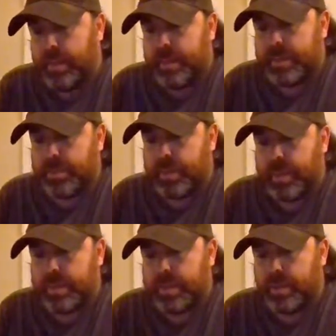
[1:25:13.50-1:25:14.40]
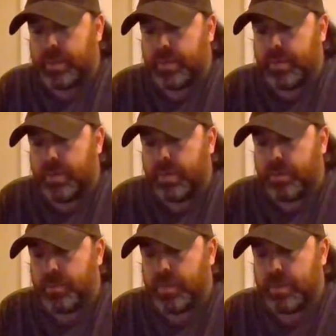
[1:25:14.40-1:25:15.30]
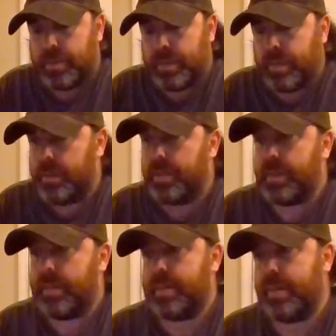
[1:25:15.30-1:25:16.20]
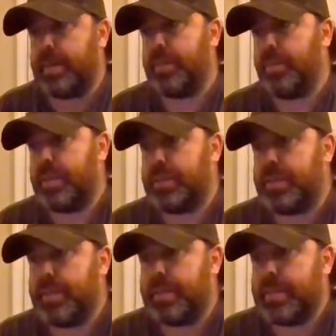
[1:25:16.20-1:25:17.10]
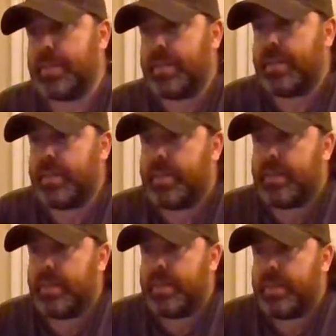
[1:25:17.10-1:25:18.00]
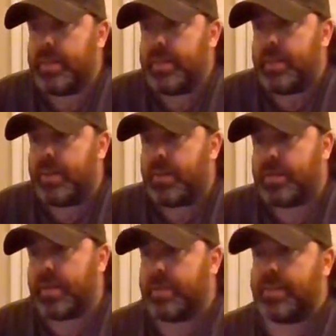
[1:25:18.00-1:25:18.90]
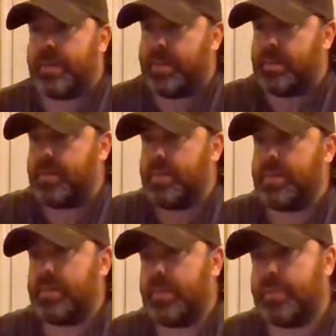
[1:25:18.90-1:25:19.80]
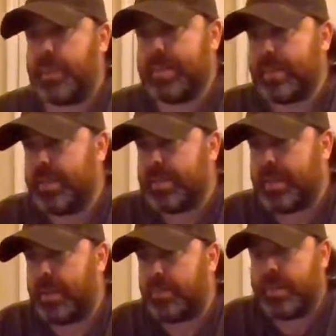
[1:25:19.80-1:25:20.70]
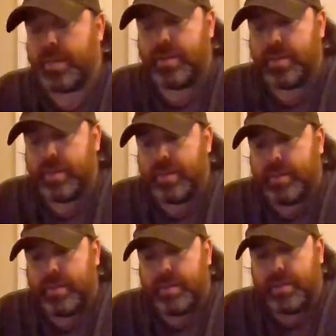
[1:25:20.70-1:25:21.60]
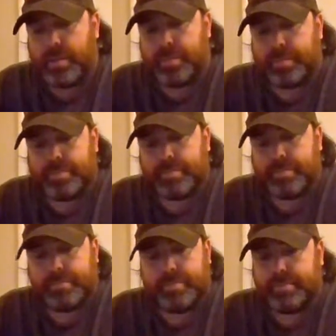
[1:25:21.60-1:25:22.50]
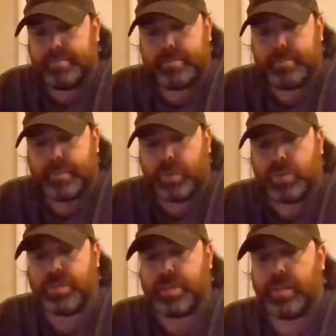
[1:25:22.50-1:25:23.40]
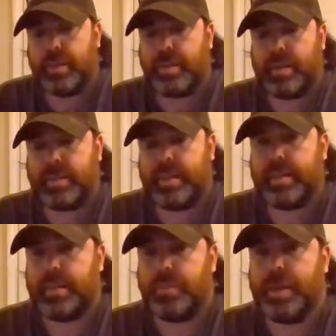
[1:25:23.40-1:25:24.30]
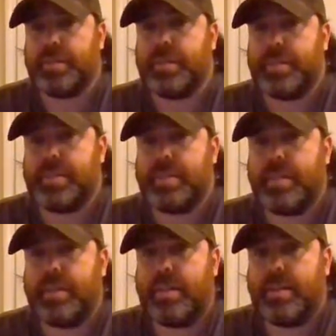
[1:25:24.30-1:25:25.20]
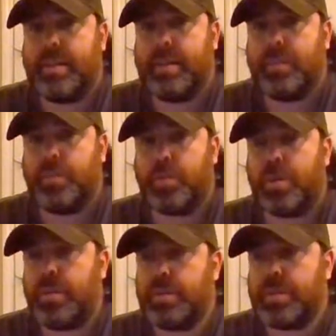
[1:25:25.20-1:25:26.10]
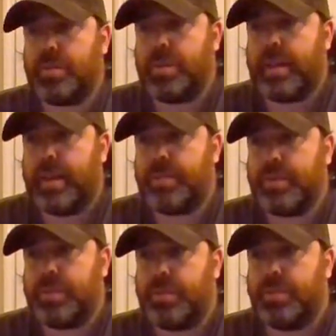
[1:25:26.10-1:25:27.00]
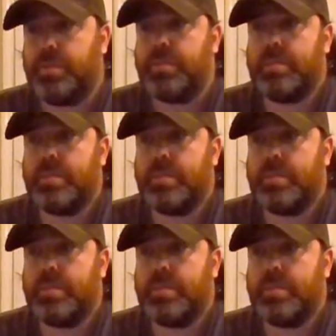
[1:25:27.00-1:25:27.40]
That's something else that, once we started attending conventions. Oh, okay, yeah, basically the same. Um, Once we start attending conventions, we're all just going to have to